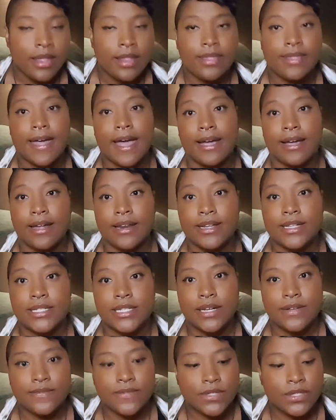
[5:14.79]
that kind of
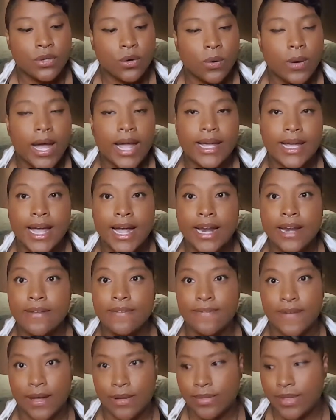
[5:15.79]
stuff. So I kind of
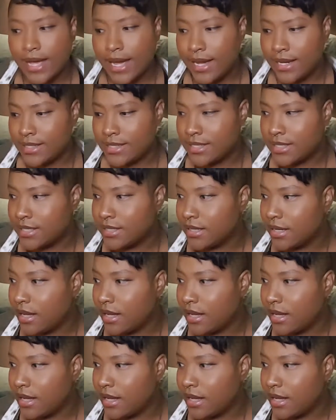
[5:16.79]
found that